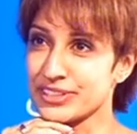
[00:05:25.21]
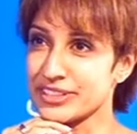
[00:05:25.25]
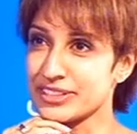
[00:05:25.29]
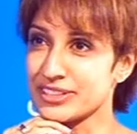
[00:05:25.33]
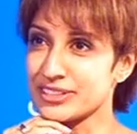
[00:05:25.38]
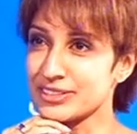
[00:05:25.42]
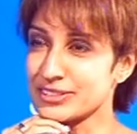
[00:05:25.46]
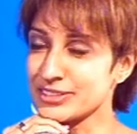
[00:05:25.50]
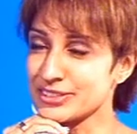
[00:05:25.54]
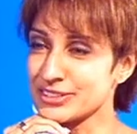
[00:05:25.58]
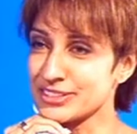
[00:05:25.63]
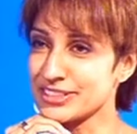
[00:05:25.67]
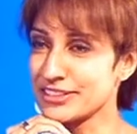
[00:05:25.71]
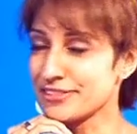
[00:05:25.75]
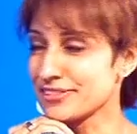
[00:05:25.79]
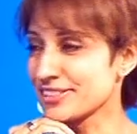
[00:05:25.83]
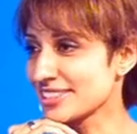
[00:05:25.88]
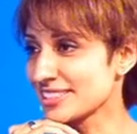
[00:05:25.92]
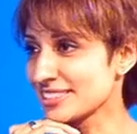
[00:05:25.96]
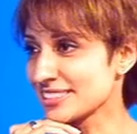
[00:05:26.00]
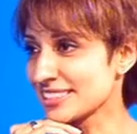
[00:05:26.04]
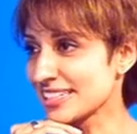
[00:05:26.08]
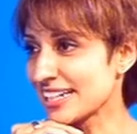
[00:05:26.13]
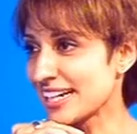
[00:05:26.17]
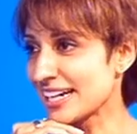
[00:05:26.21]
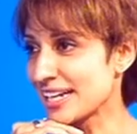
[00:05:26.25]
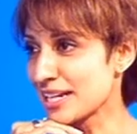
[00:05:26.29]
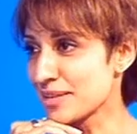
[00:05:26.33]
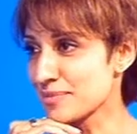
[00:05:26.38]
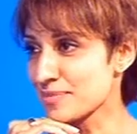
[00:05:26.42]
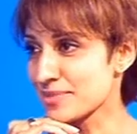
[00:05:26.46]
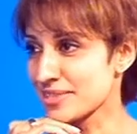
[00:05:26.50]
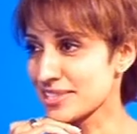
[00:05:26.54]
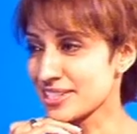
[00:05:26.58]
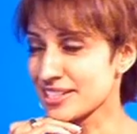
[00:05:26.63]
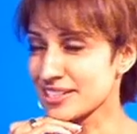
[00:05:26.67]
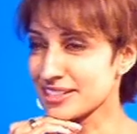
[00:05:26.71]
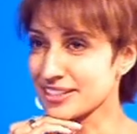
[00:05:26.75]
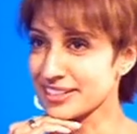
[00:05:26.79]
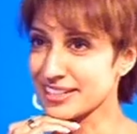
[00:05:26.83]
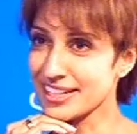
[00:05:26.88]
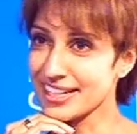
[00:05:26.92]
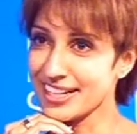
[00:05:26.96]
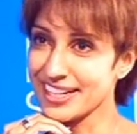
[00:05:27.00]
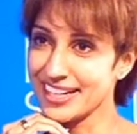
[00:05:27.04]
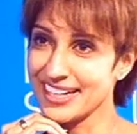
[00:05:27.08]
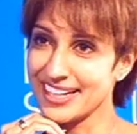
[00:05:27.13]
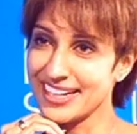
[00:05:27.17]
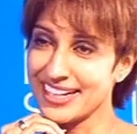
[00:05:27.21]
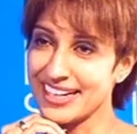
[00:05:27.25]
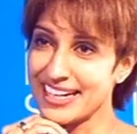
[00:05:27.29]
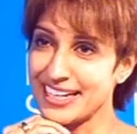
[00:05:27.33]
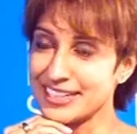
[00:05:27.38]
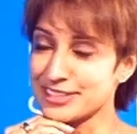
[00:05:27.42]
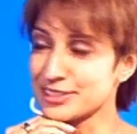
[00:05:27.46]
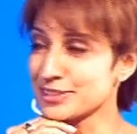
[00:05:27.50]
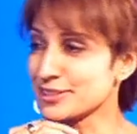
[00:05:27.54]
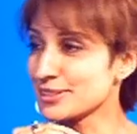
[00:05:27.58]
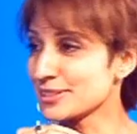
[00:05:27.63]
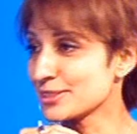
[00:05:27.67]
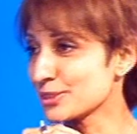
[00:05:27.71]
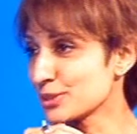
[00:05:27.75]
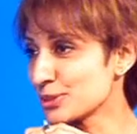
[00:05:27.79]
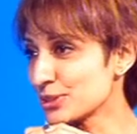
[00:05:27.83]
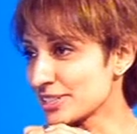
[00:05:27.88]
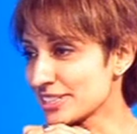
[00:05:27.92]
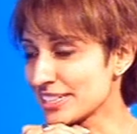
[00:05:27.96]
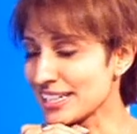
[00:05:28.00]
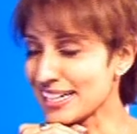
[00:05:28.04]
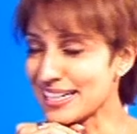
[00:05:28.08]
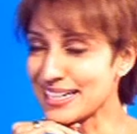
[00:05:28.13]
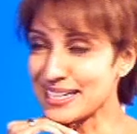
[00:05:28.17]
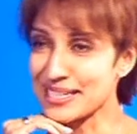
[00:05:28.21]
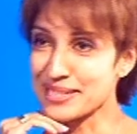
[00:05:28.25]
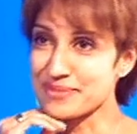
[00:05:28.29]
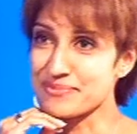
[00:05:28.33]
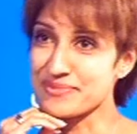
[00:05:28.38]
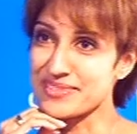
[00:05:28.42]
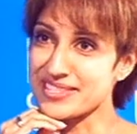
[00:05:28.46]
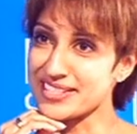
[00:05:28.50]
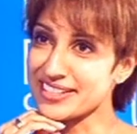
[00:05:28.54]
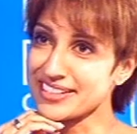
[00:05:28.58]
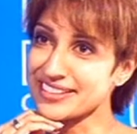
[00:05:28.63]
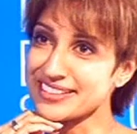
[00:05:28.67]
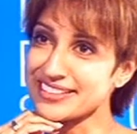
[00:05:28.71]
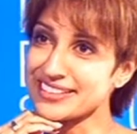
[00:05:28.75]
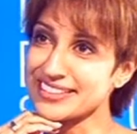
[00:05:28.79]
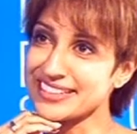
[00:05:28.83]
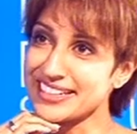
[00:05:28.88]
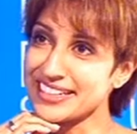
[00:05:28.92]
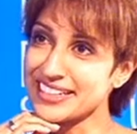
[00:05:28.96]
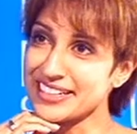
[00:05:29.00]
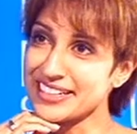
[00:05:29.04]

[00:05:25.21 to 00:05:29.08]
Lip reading: You difficult times and good times, and